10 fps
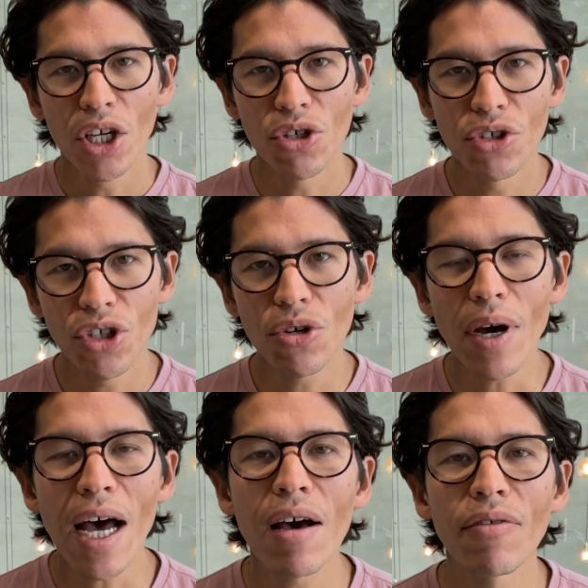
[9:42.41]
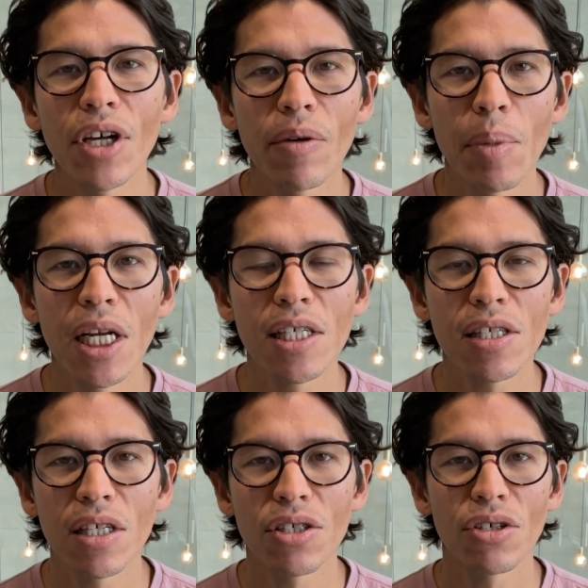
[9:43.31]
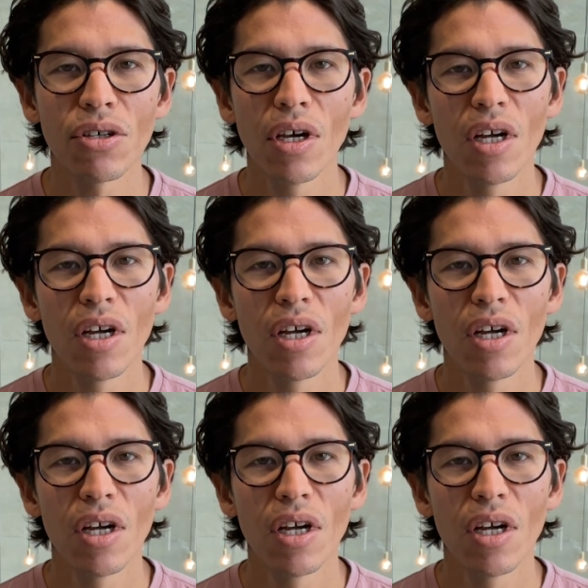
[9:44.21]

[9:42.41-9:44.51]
you do have an ability to,